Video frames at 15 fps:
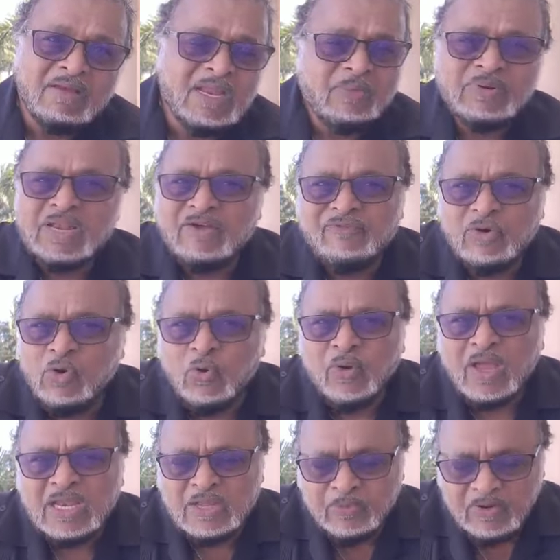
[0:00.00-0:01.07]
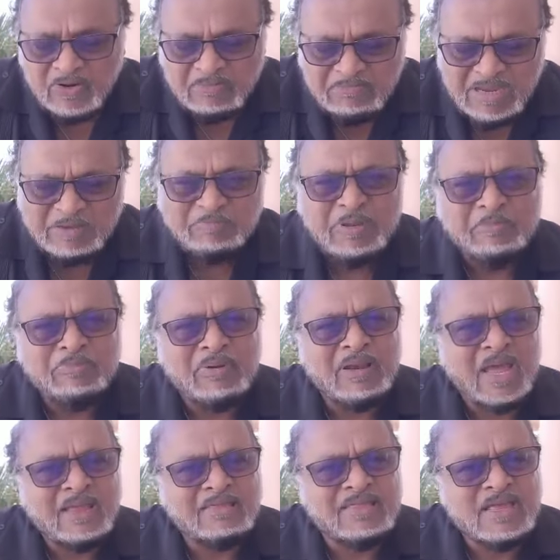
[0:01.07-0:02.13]
They would never go anywhere and meet people
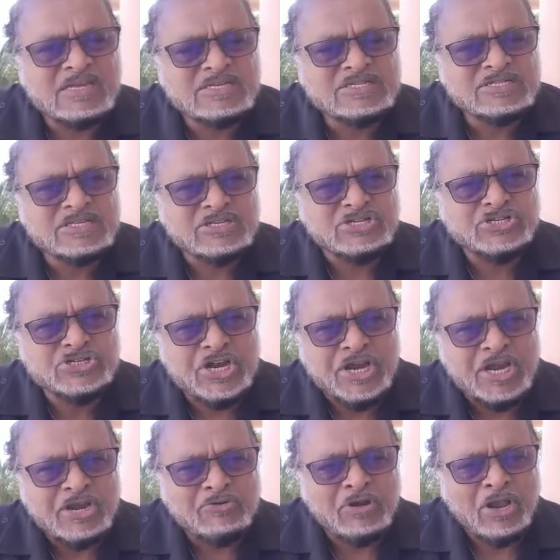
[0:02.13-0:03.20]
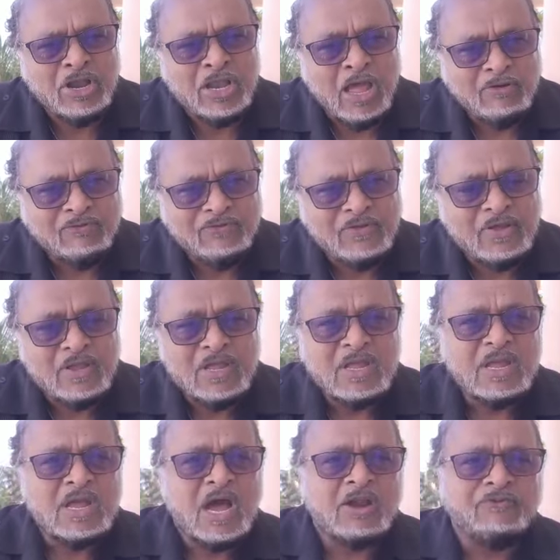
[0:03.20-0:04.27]
like this and share and love.
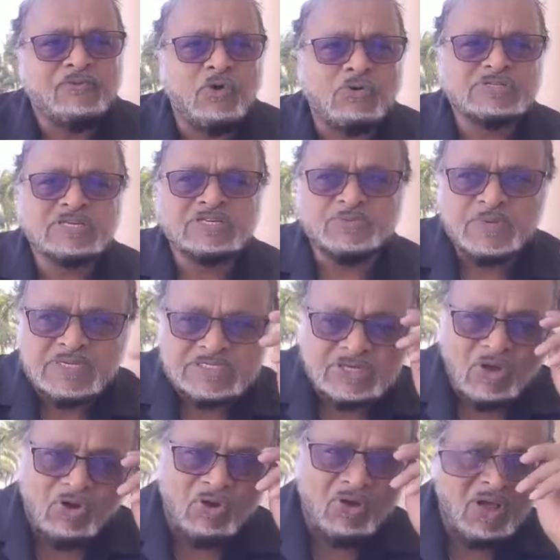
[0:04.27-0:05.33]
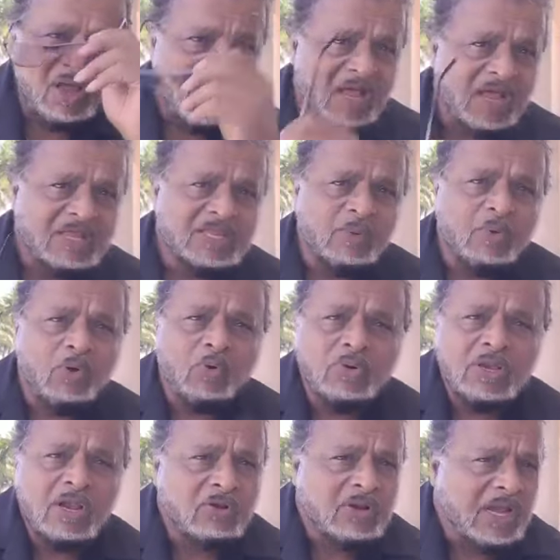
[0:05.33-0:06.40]
And of course, as we saw, they were
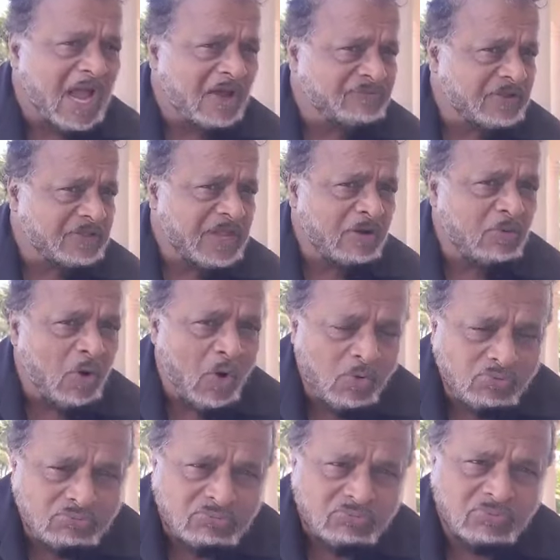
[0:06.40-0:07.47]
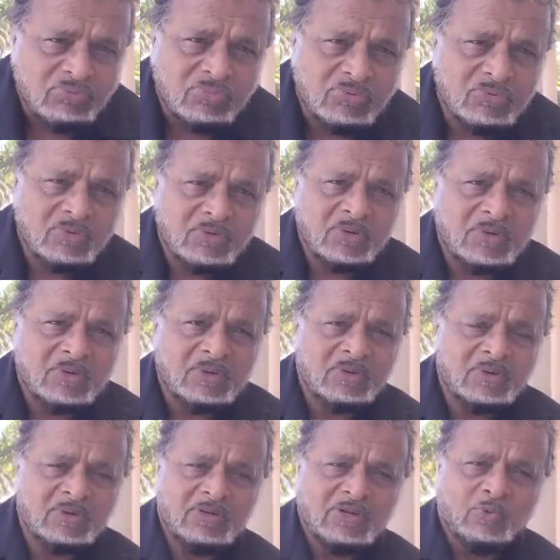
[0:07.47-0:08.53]
only looking after their own,
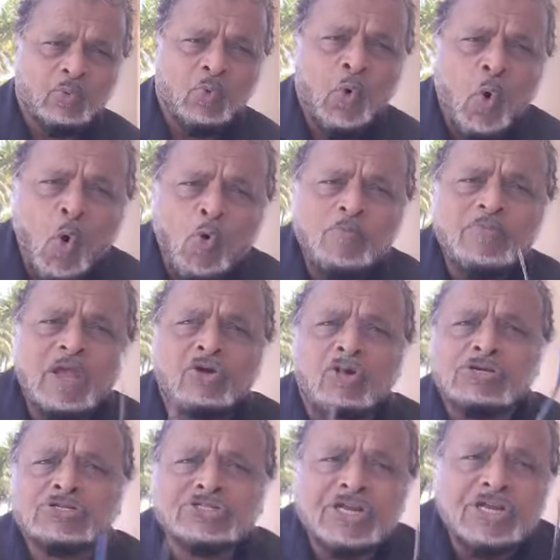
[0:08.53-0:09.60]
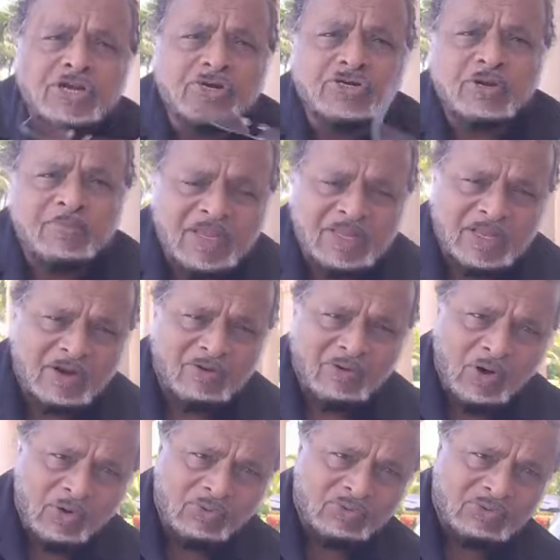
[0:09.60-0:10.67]
whom they consider to be their
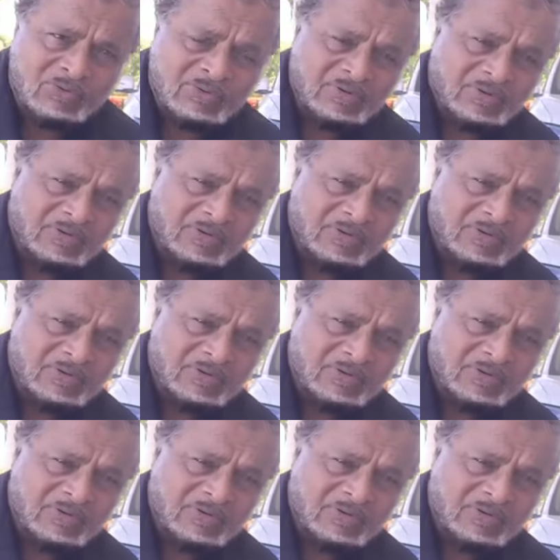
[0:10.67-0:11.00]
own.